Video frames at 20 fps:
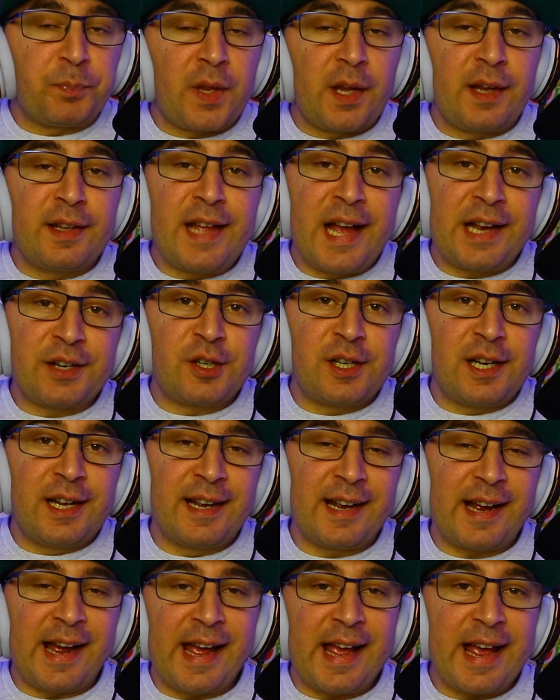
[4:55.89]
And actually,
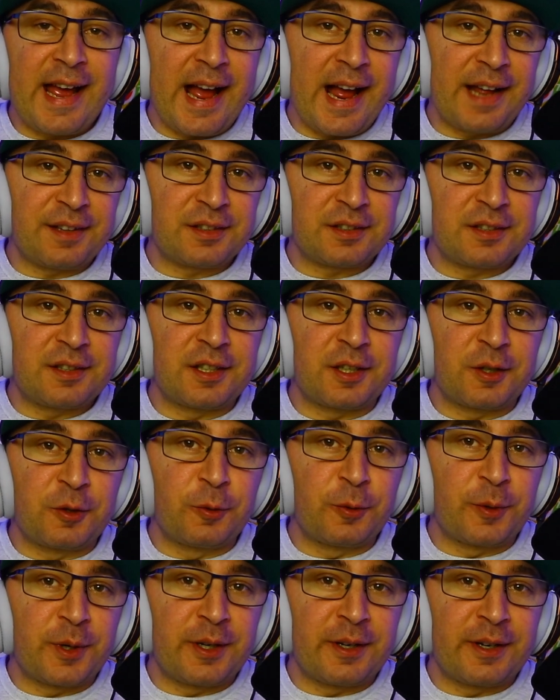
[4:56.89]
I asked the
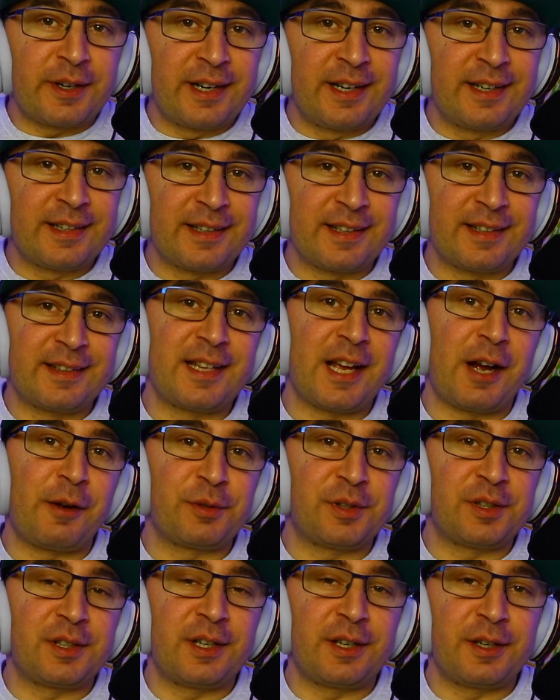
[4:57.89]
courier
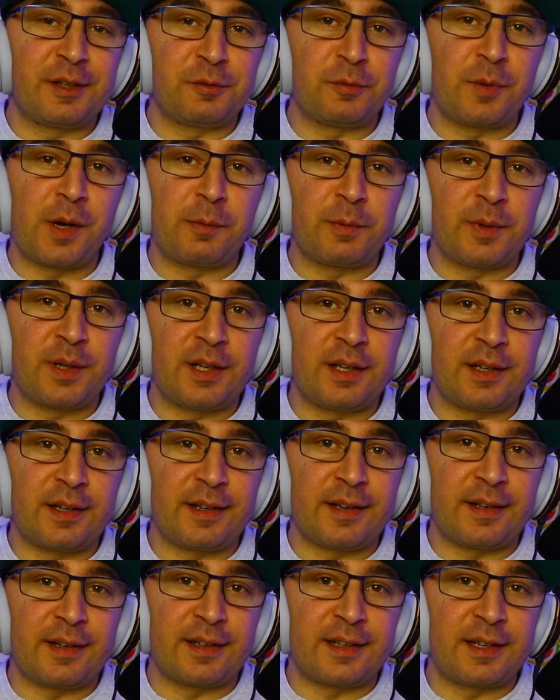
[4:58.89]
downstairs when we
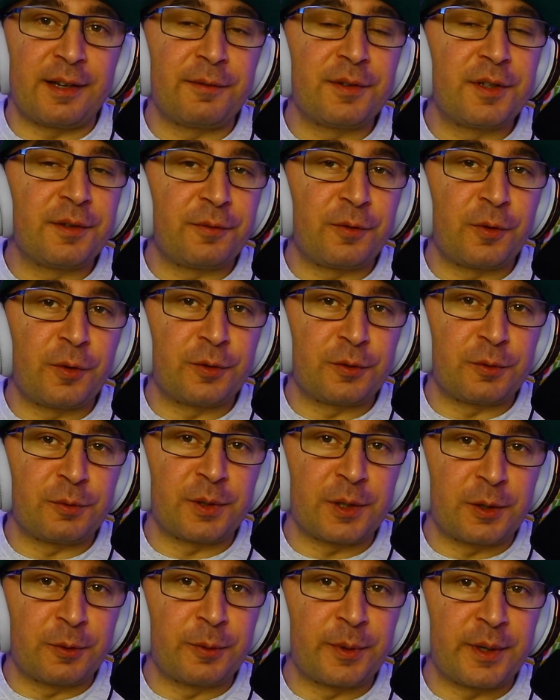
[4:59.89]
give the phone to
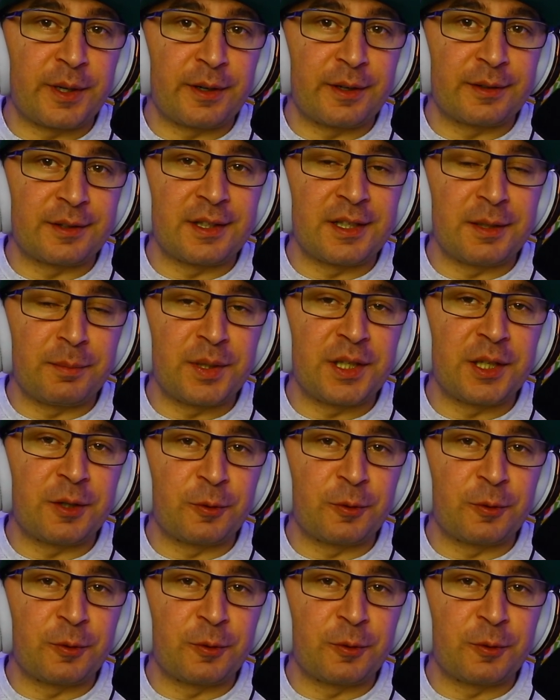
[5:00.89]
the courier, the DPD